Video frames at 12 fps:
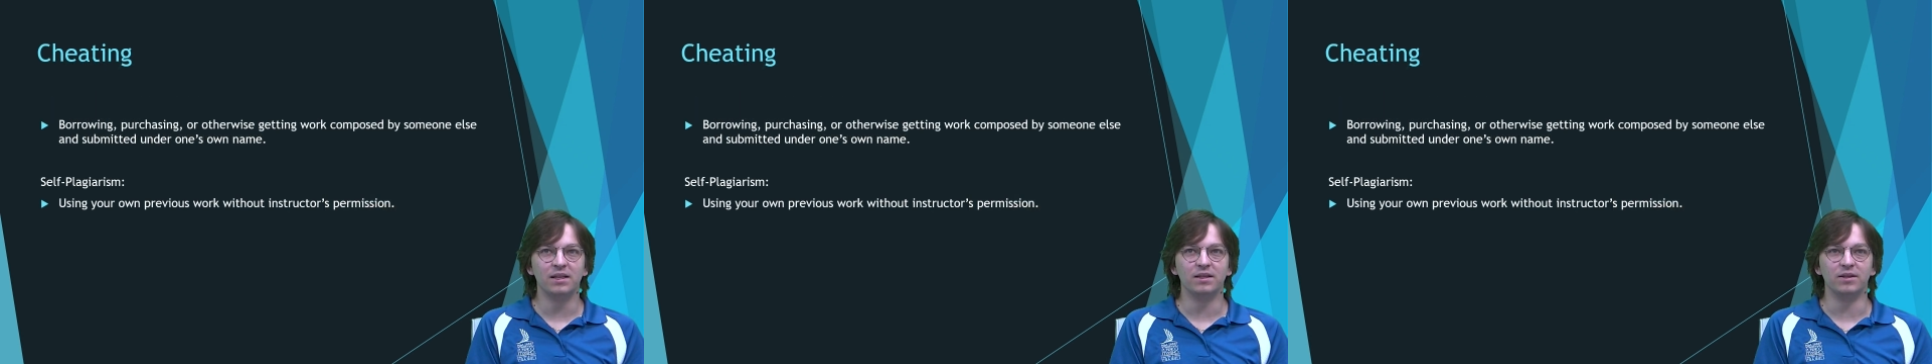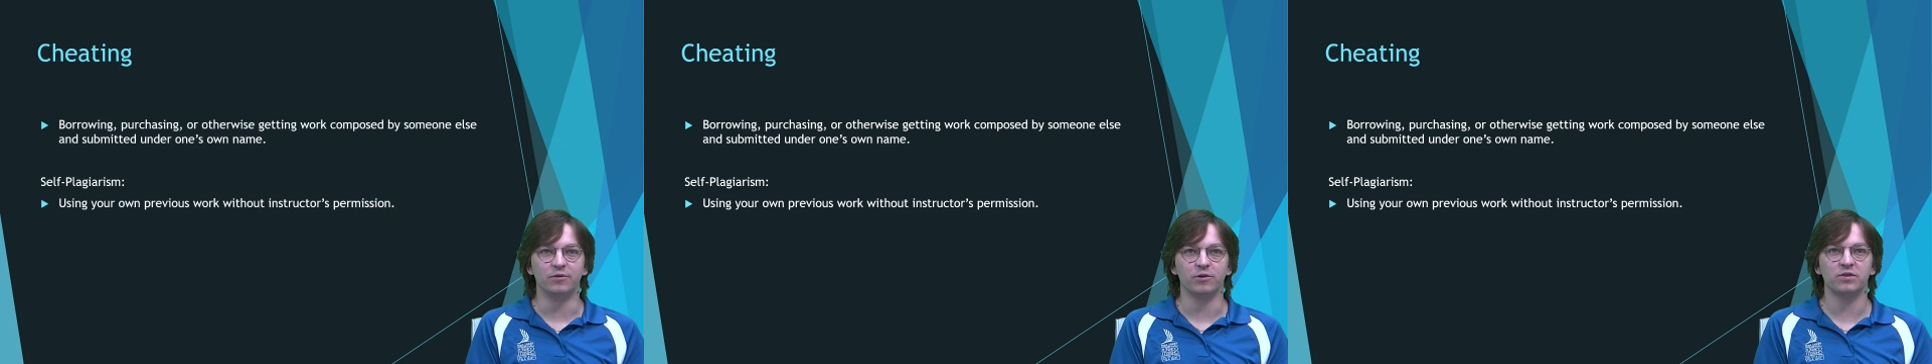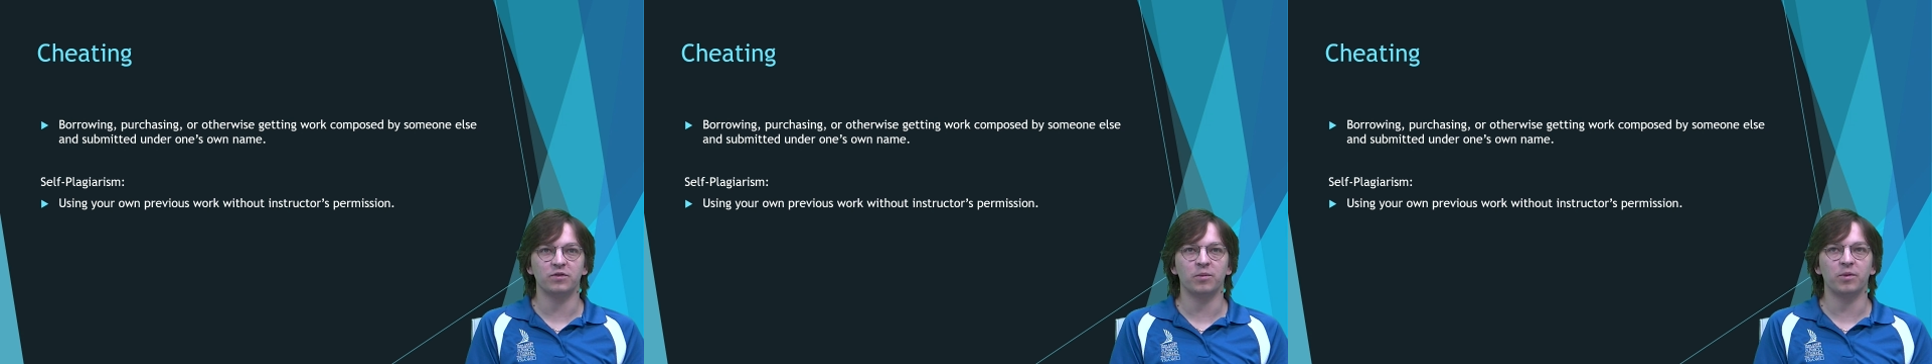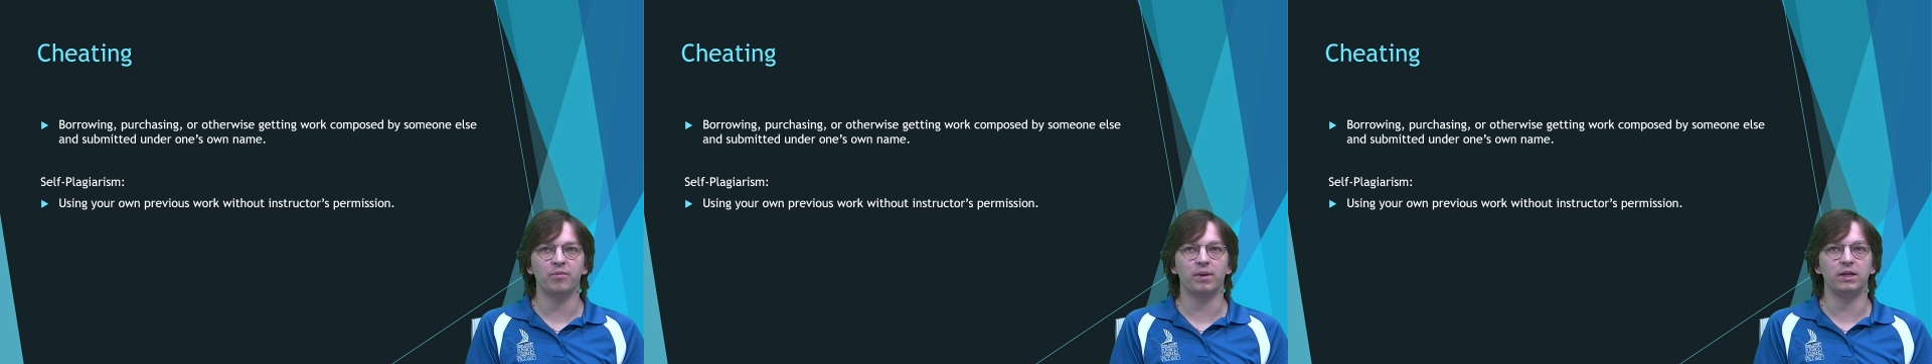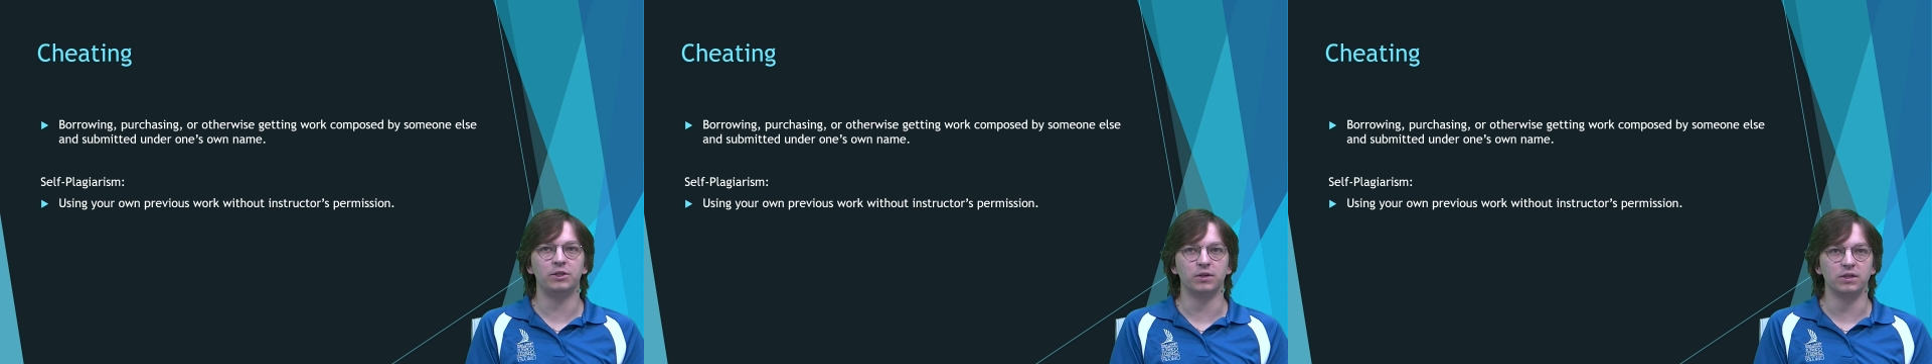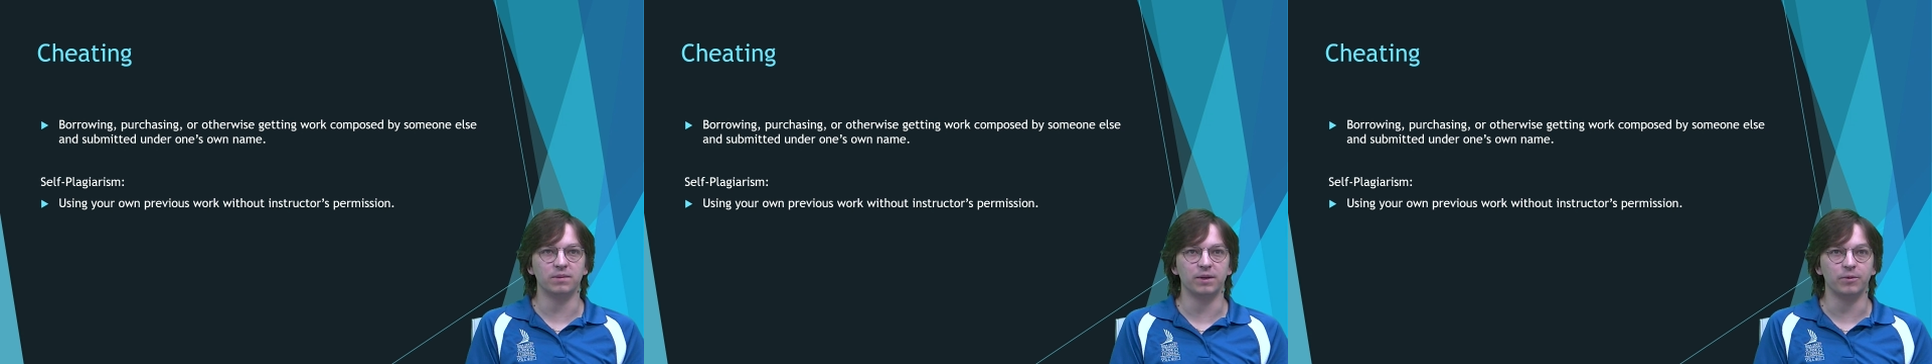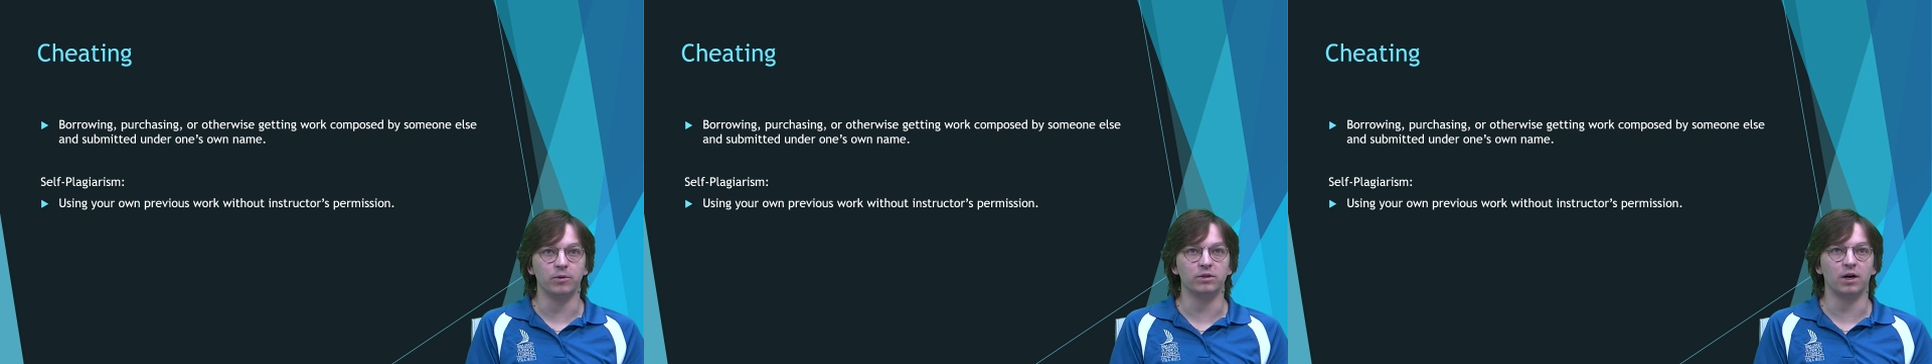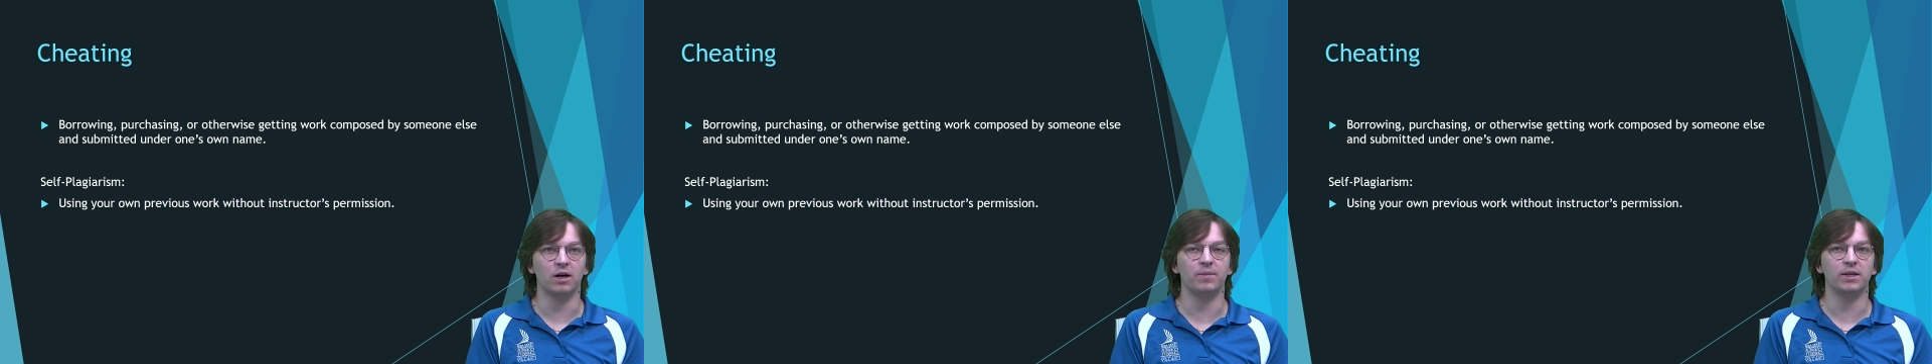The first form of plagiarism that we will
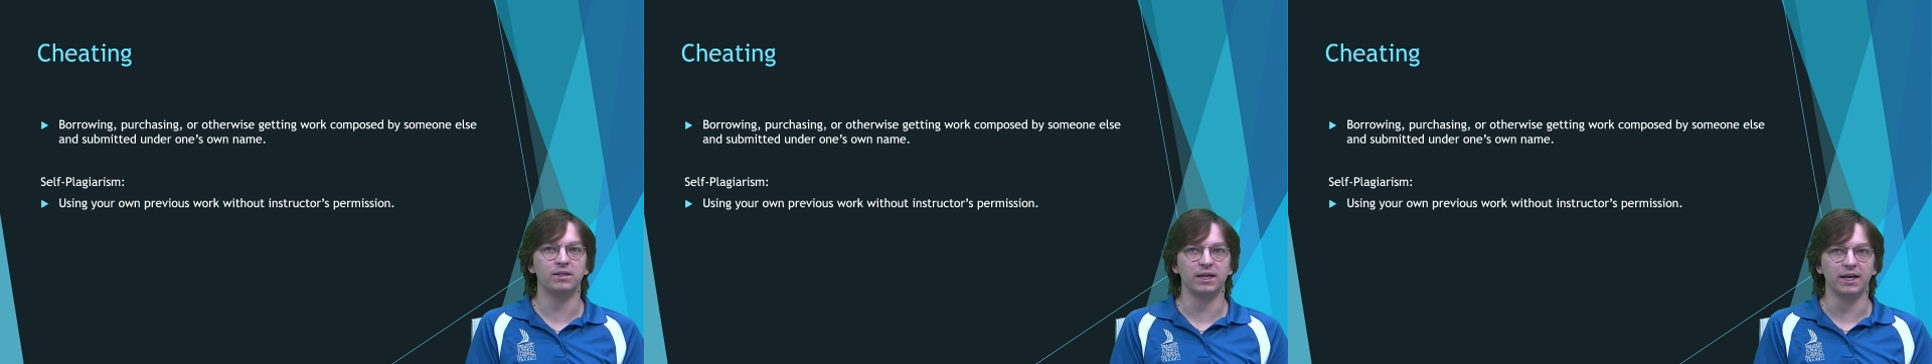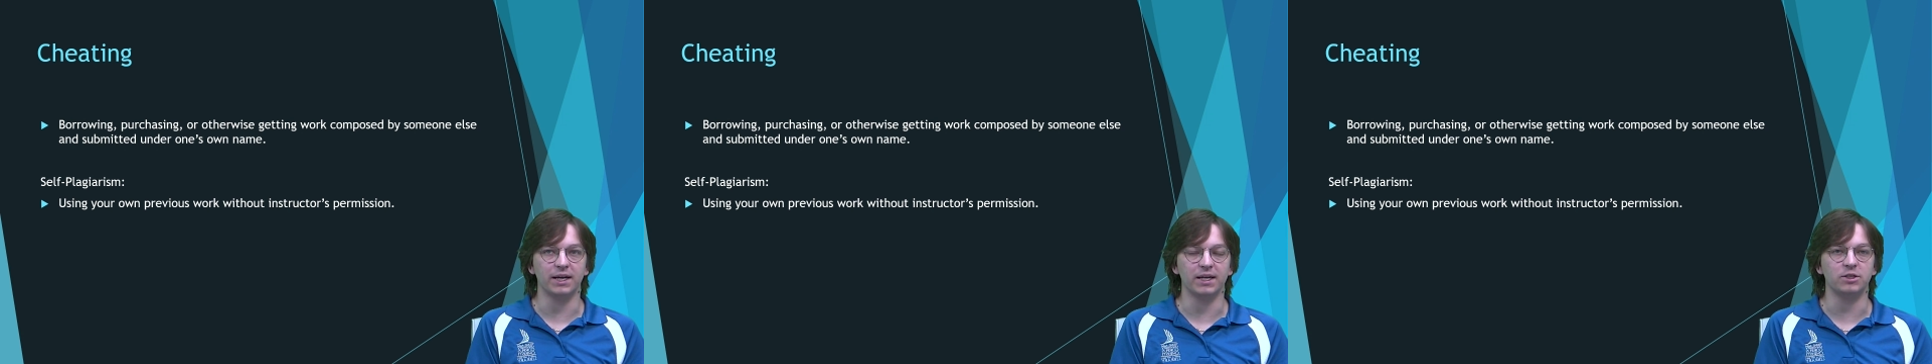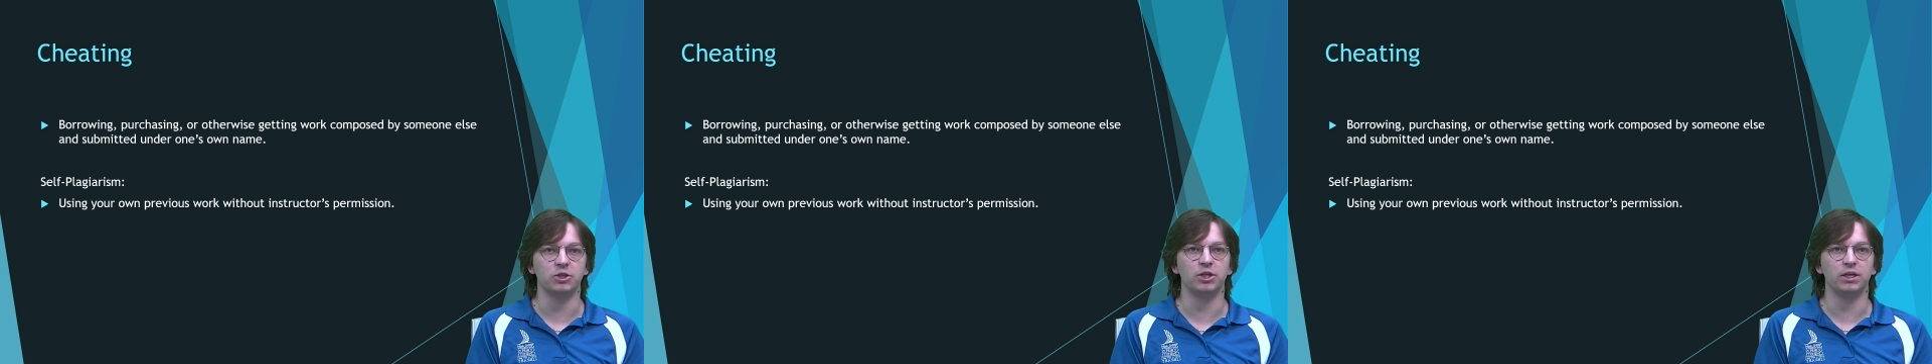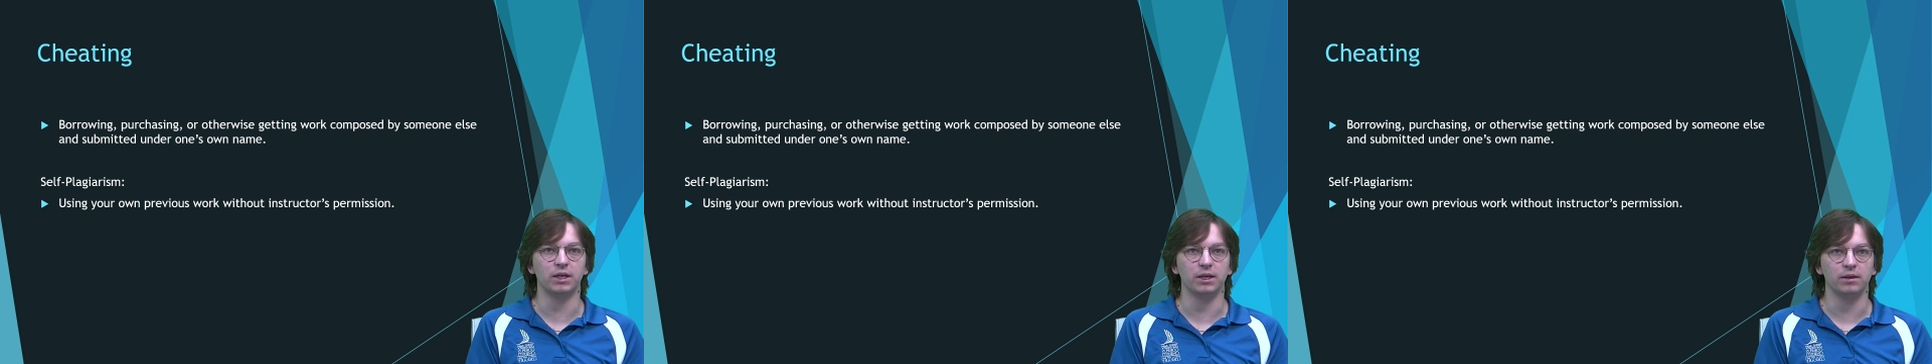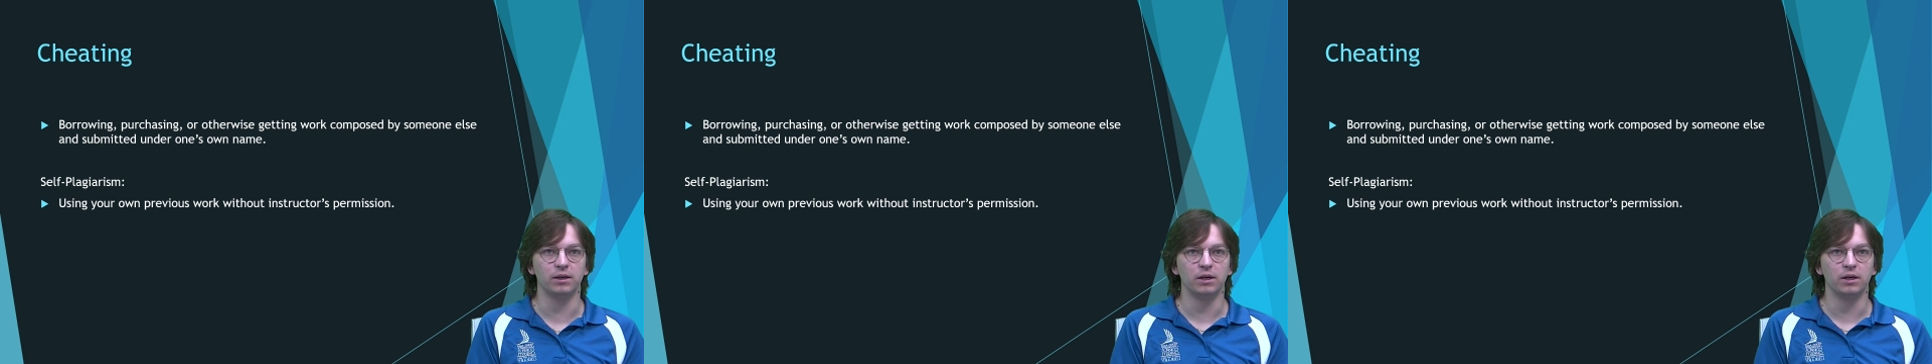talk about today is cheating,